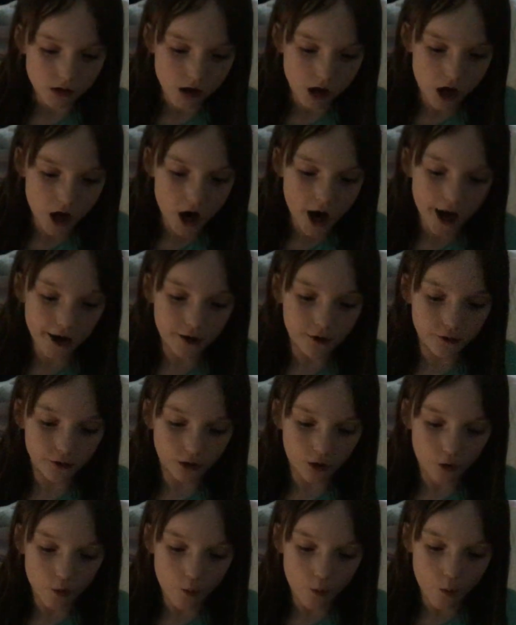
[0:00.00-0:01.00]
I don't
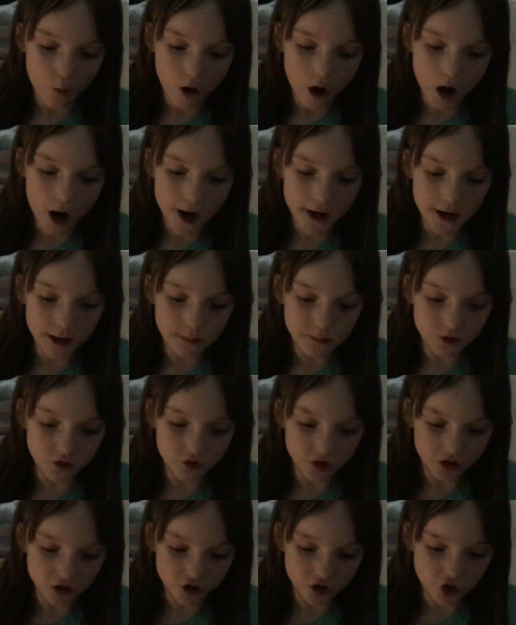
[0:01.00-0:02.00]
know why I'm
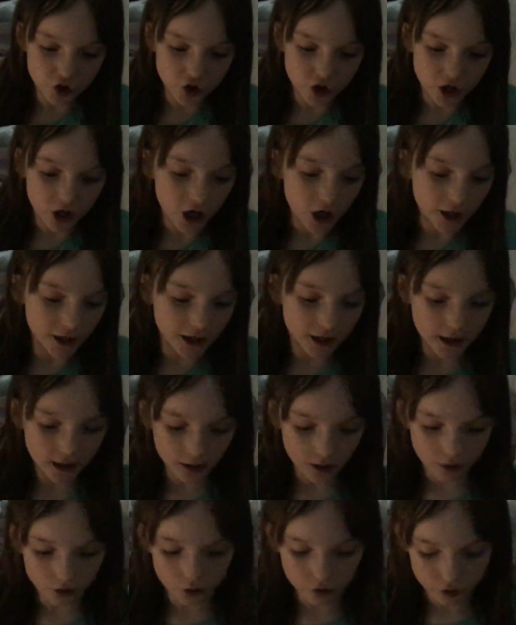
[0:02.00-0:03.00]
using
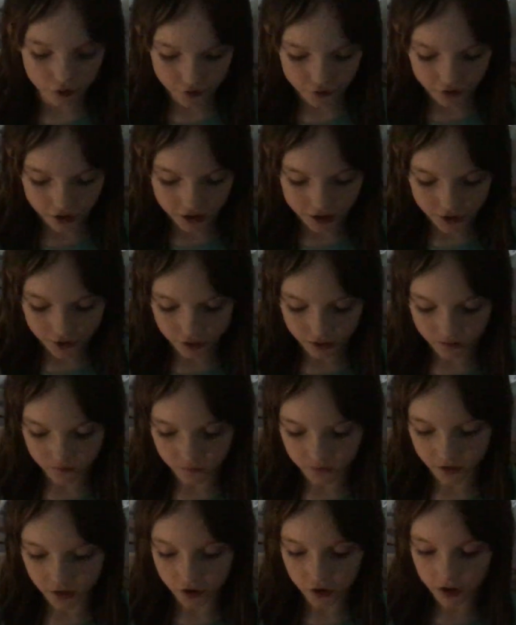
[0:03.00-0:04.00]
triangles. I just
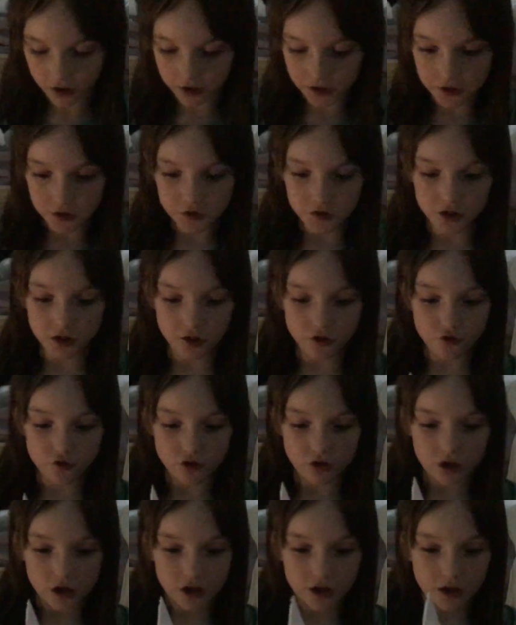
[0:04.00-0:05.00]
feel like using
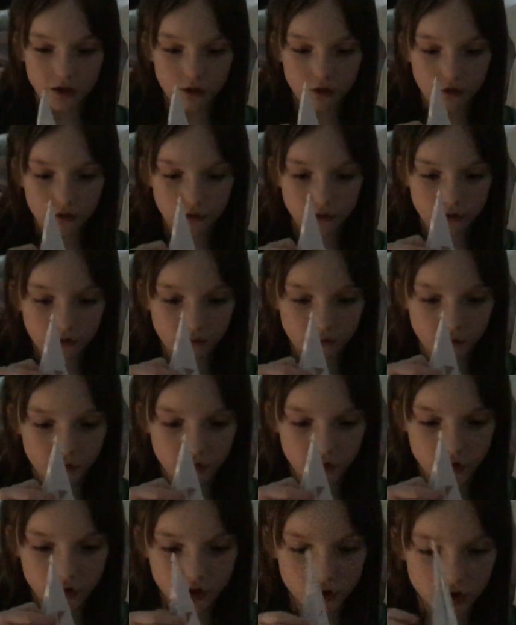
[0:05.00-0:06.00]
triangles for the
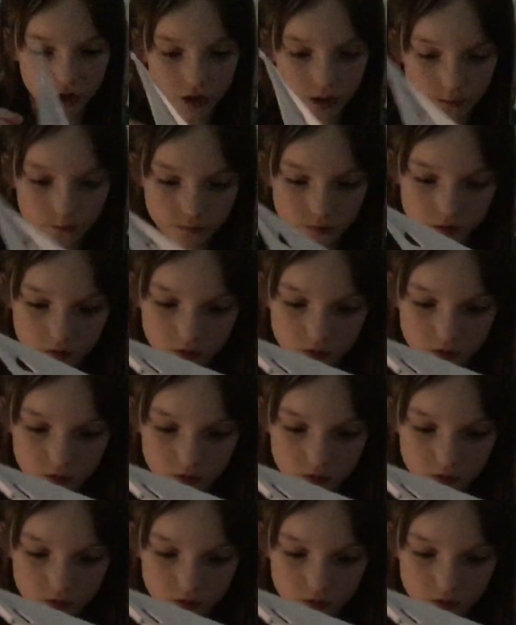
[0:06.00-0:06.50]
shape.